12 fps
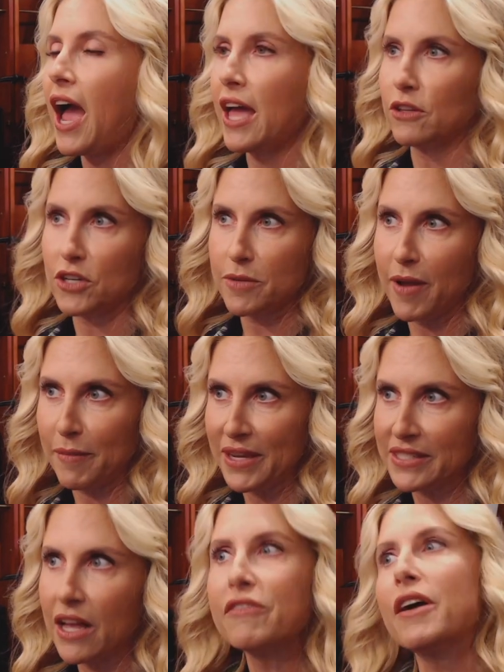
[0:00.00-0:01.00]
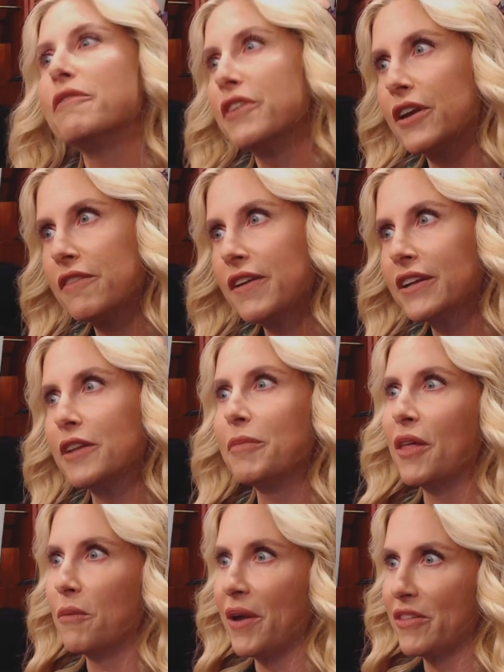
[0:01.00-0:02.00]
I learned about myself. I'm very affected
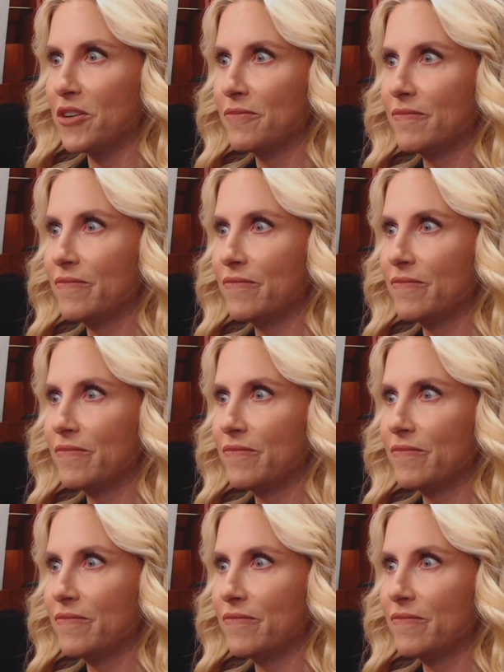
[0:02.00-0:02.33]
by the weather.